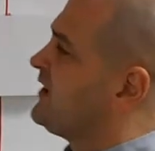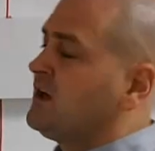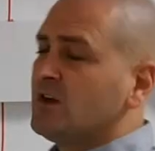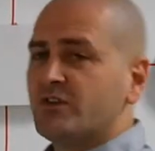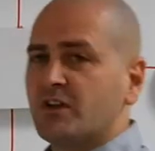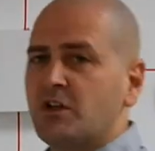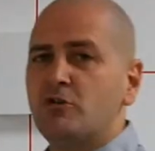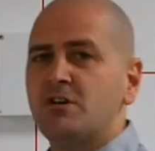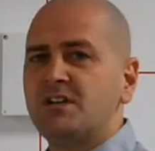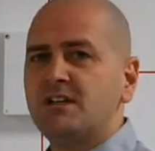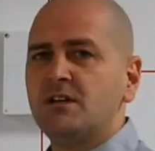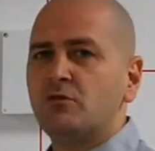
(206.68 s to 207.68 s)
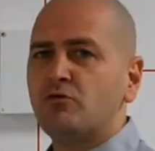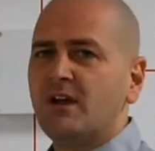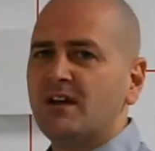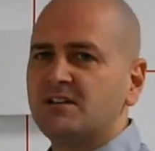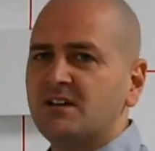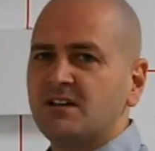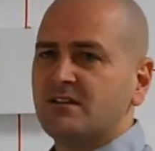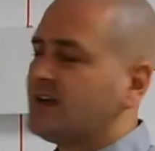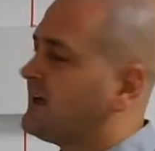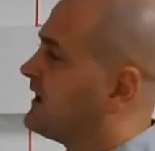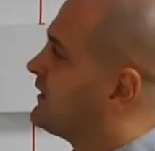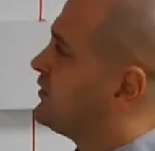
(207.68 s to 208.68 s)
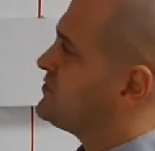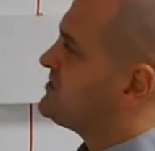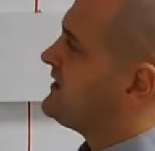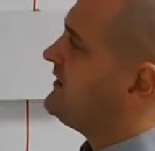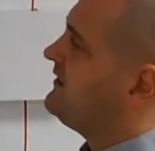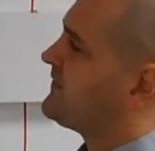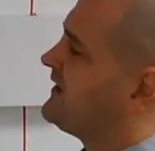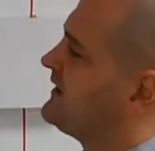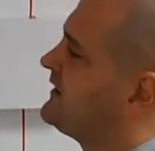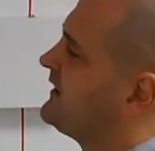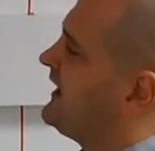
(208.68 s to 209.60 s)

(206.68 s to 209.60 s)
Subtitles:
security rated enclosure, the